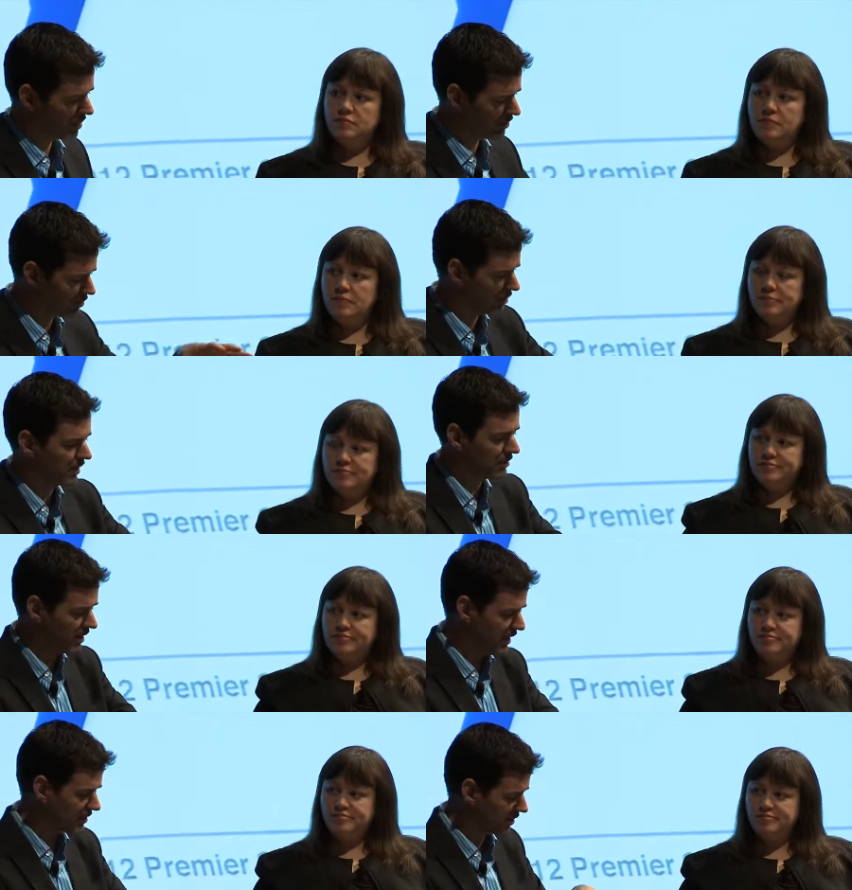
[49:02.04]
Speaker 1: we believe
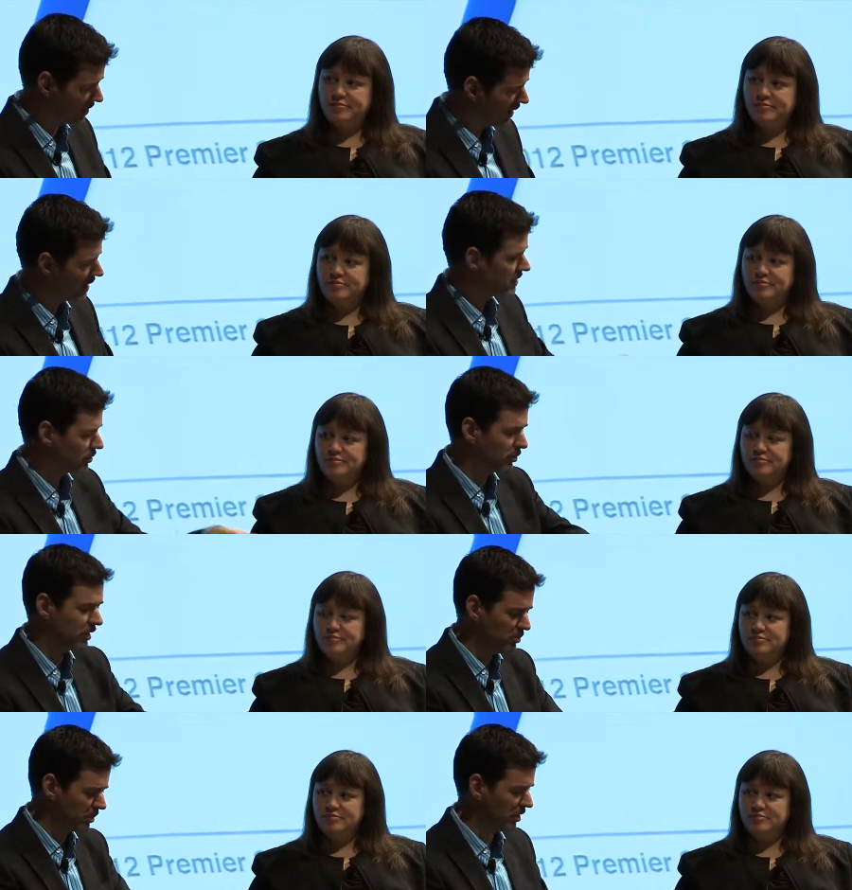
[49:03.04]
that that's a
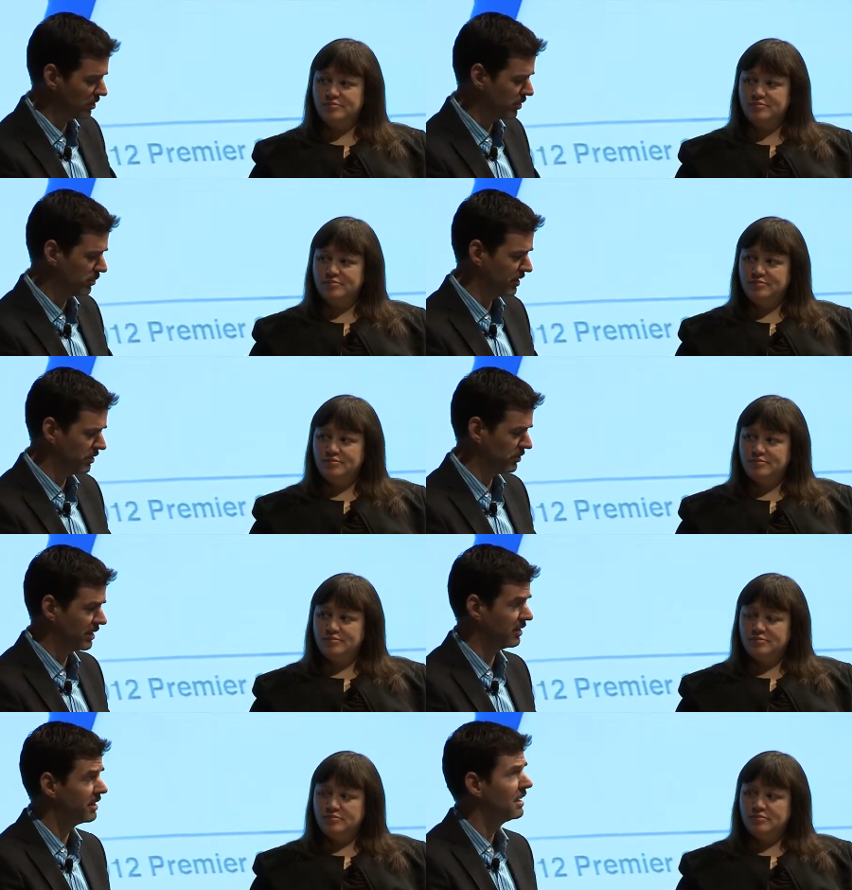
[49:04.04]
really big part of what we do.
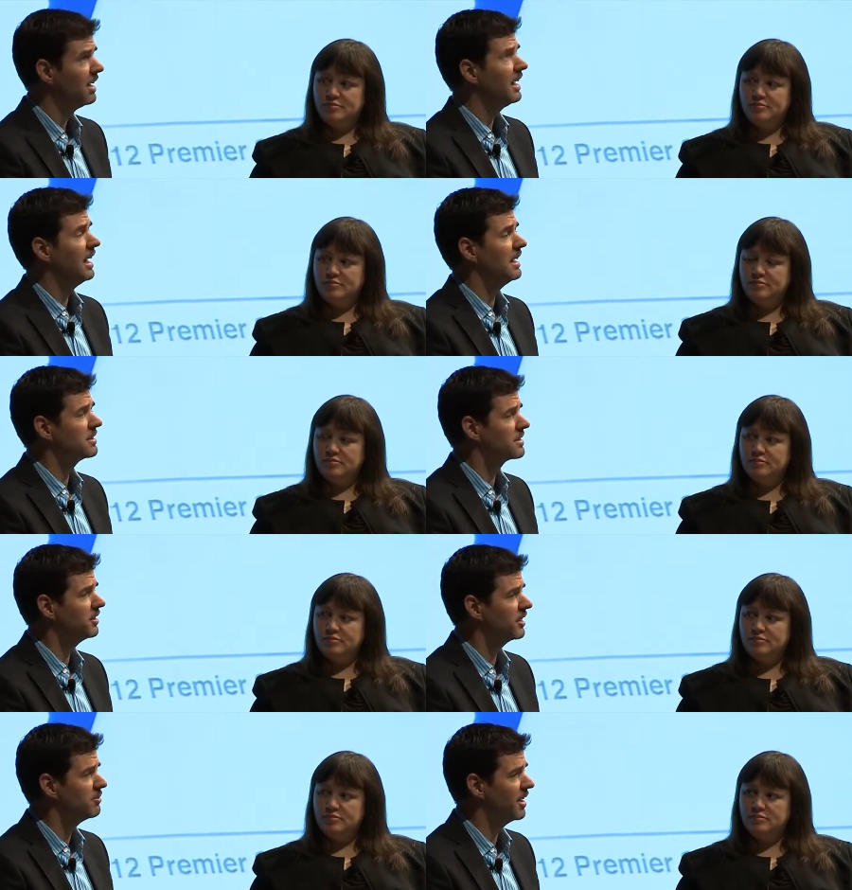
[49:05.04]
Now, as a
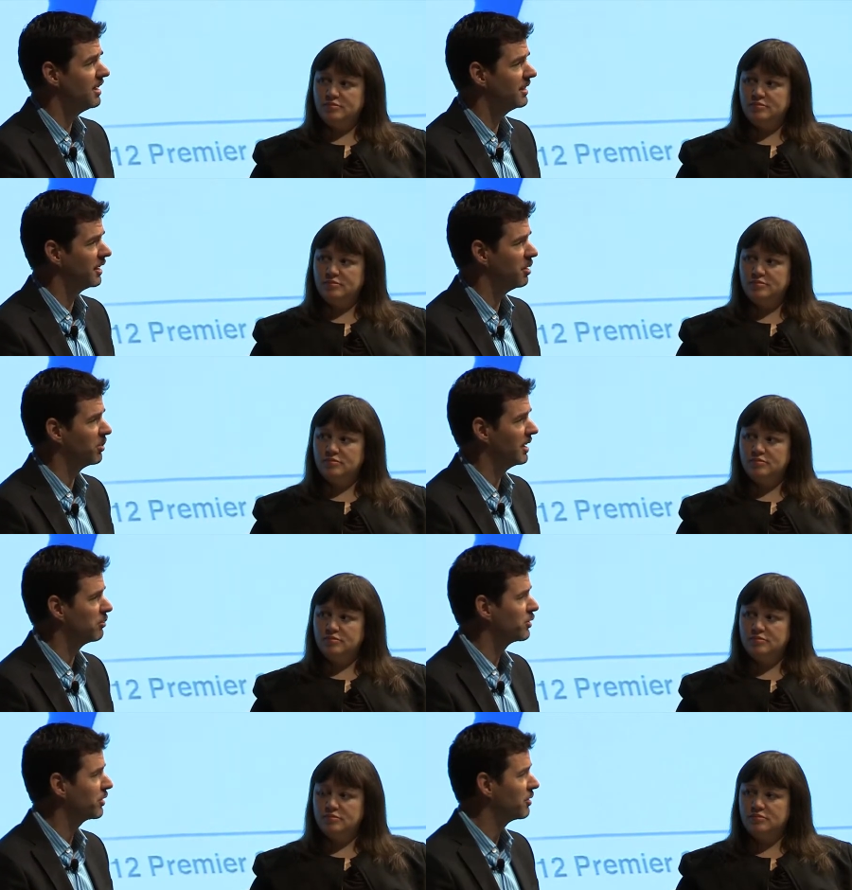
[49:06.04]
Silicon Valley company,
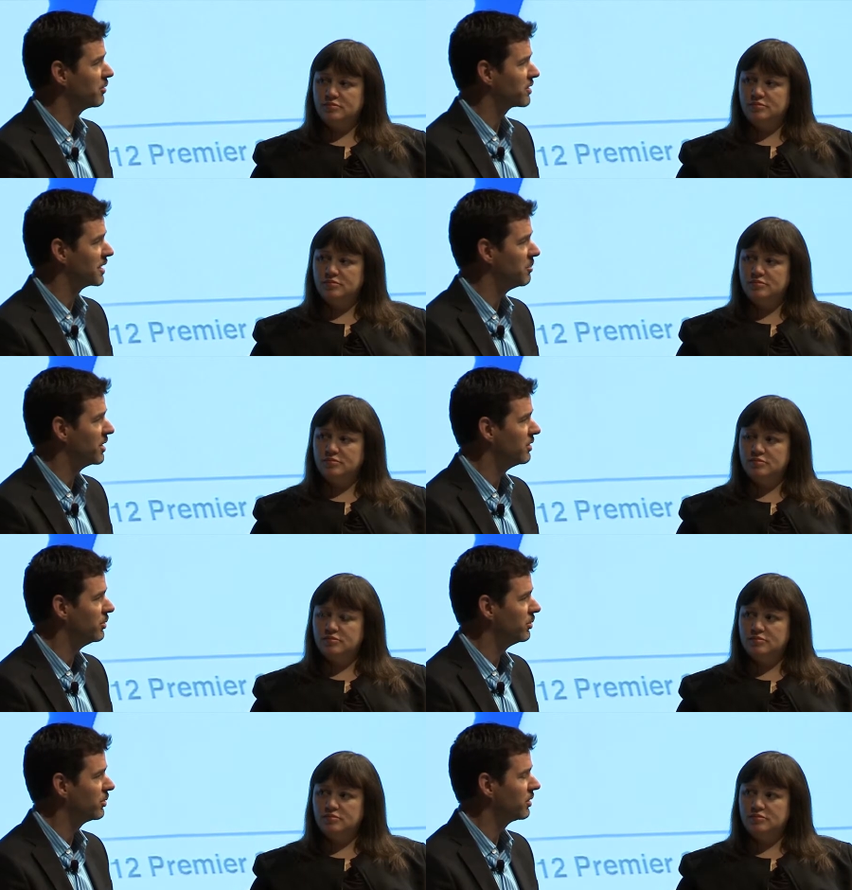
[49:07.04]
we're looking for someone
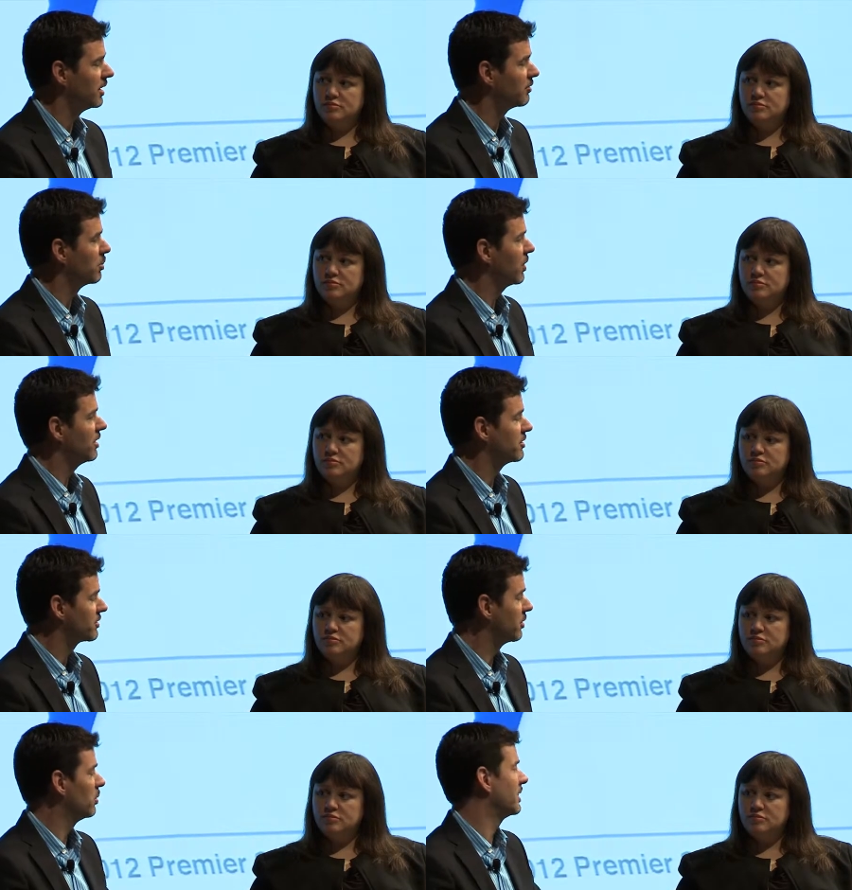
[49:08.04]
who's, for
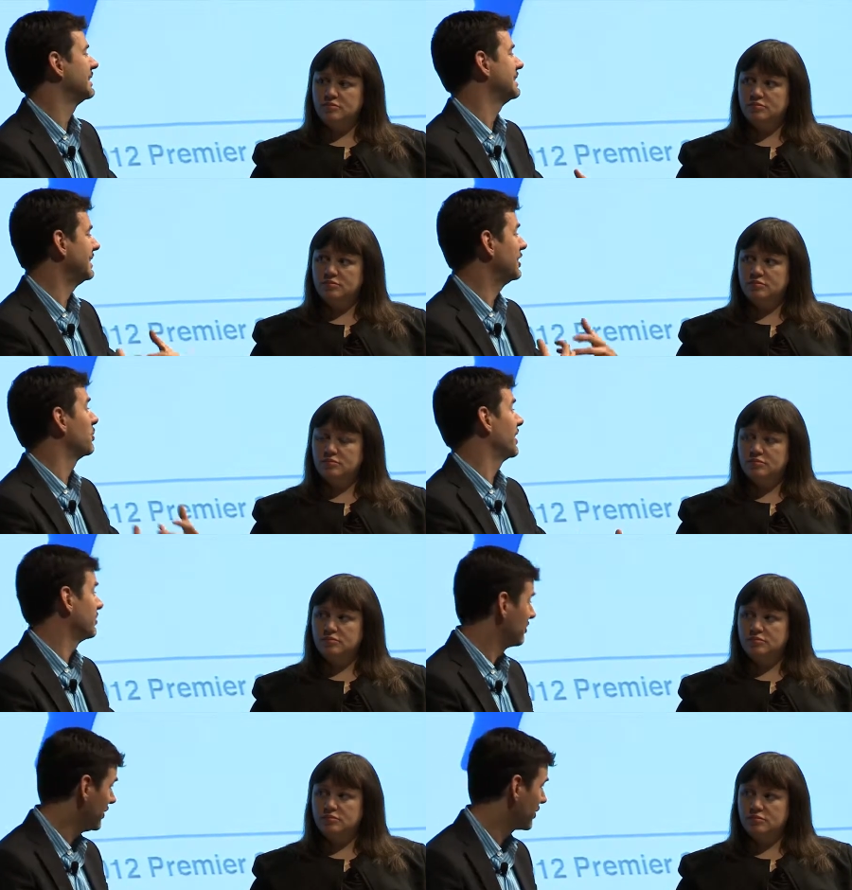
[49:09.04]
partners who are willing to iterate,
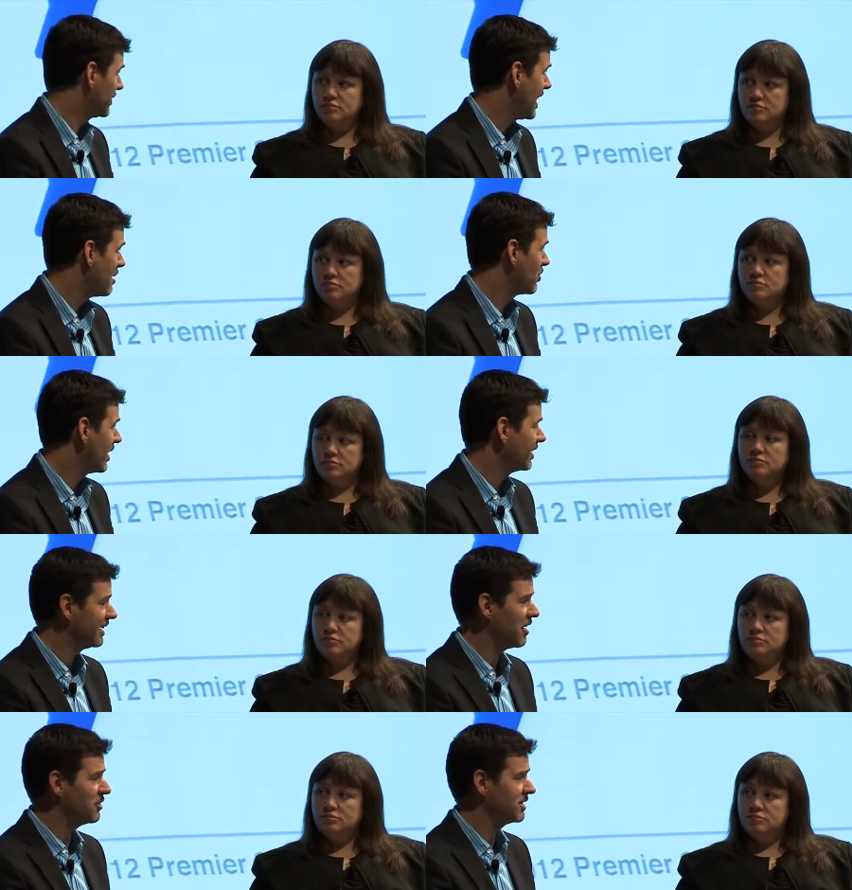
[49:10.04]
you know, collaborate,
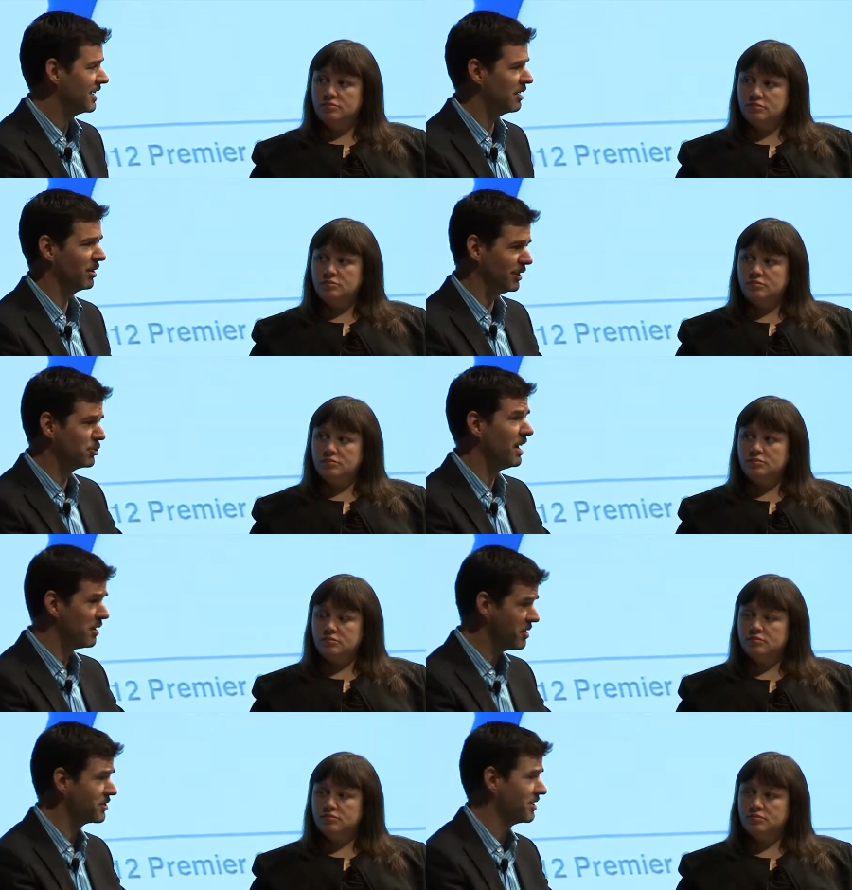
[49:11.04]
and understand. We're going to
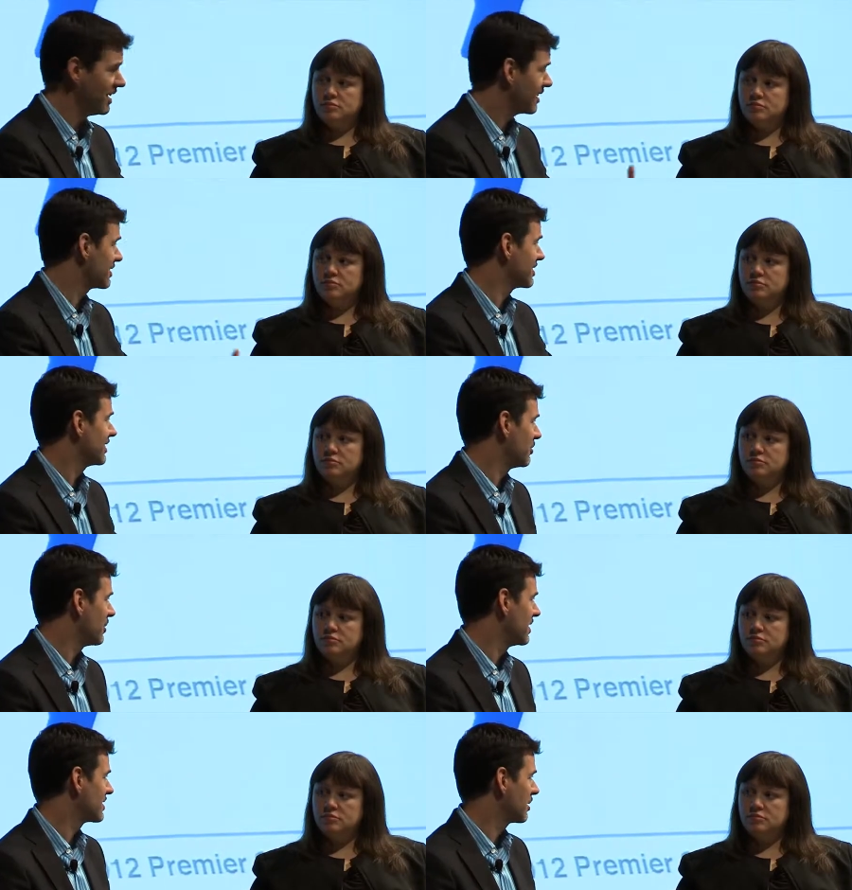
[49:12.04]
try a bunch of things and see
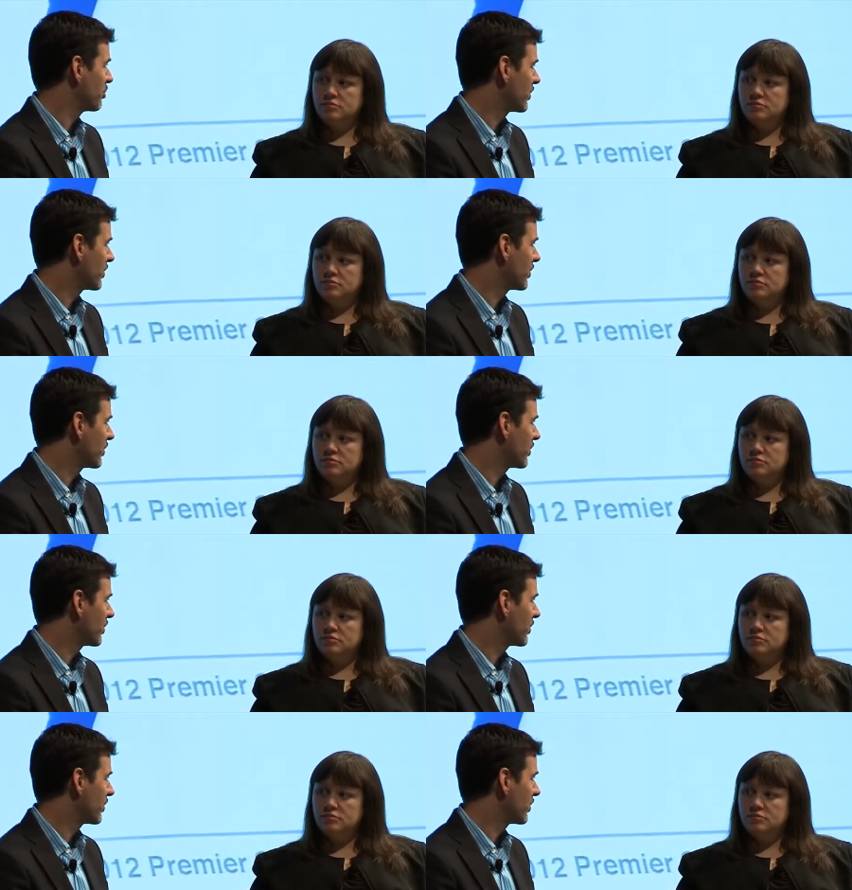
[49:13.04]
what ends up